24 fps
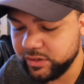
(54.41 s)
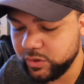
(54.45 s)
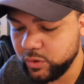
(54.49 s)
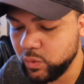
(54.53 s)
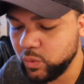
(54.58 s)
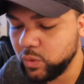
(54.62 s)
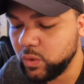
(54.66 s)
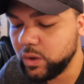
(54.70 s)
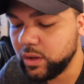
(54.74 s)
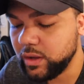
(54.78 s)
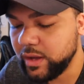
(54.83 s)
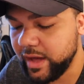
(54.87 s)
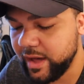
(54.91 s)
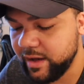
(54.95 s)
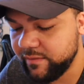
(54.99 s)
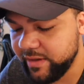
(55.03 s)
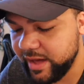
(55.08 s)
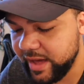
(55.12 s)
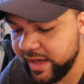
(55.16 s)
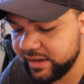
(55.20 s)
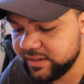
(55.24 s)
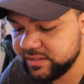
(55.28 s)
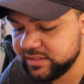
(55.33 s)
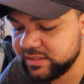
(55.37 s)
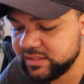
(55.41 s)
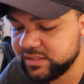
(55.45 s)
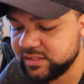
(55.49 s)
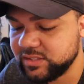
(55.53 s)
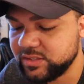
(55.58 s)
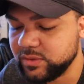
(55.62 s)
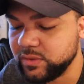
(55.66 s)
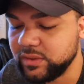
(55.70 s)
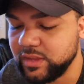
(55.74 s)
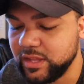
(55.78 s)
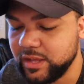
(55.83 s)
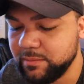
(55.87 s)
you will have access
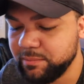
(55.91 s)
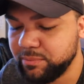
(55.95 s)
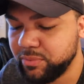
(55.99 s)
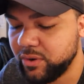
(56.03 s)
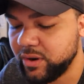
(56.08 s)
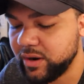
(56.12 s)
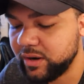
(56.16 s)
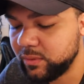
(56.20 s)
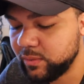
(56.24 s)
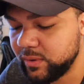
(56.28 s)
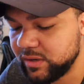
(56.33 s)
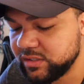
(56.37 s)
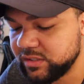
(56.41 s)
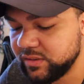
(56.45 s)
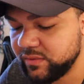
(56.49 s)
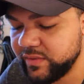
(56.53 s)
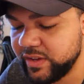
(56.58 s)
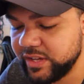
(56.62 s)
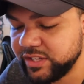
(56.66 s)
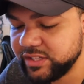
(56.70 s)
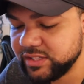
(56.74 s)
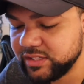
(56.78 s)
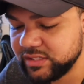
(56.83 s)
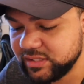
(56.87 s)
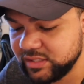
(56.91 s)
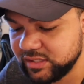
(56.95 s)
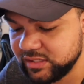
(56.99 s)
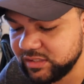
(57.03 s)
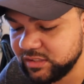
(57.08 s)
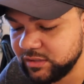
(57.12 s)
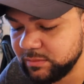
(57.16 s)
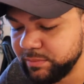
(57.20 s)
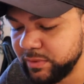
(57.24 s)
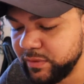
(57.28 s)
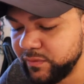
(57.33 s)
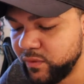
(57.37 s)
to theme park reservation
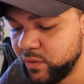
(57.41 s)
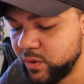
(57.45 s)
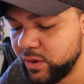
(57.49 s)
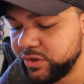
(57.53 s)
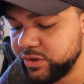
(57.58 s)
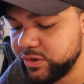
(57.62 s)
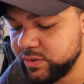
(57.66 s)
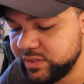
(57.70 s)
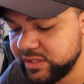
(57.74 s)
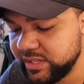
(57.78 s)
system before new